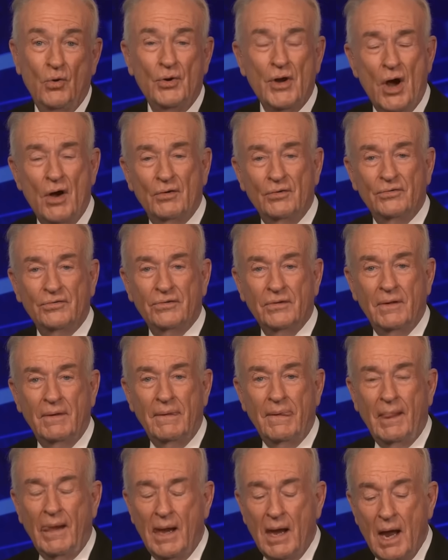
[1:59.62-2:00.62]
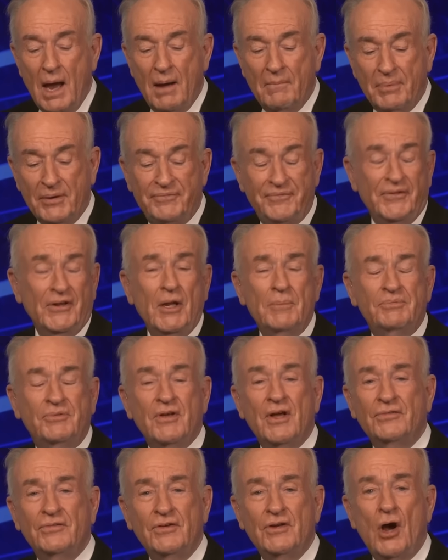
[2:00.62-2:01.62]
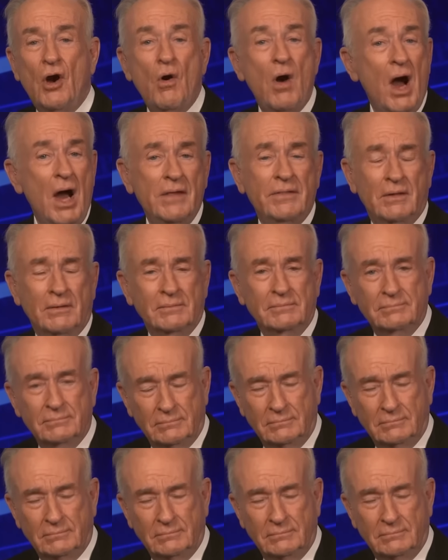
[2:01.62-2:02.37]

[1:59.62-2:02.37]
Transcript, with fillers: who knows? But Phillips doesn't know either.